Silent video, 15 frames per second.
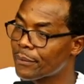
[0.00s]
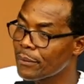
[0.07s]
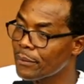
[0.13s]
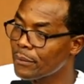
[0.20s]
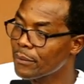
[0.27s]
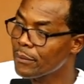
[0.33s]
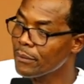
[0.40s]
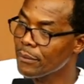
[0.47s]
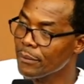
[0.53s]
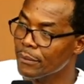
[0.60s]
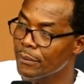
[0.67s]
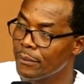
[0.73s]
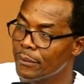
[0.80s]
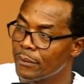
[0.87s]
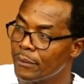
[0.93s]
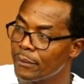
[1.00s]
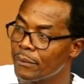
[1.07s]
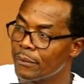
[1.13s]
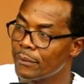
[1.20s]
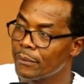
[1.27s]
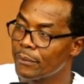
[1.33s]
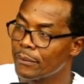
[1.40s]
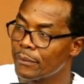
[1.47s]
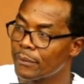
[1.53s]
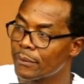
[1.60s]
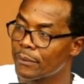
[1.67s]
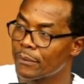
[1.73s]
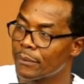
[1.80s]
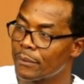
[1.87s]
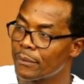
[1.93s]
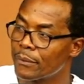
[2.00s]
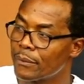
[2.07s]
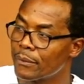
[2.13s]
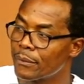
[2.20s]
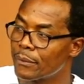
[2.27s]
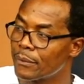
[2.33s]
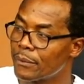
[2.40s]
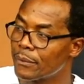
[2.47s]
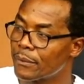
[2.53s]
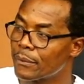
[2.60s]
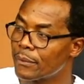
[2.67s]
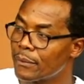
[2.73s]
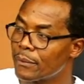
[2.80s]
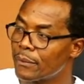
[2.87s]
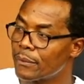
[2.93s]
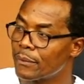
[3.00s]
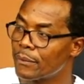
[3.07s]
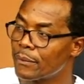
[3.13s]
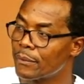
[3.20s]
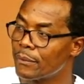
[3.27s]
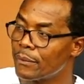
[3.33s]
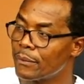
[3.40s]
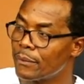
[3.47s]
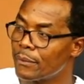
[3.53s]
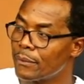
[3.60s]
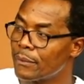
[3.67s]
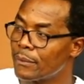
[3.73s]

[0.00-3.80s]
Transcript: [no speech]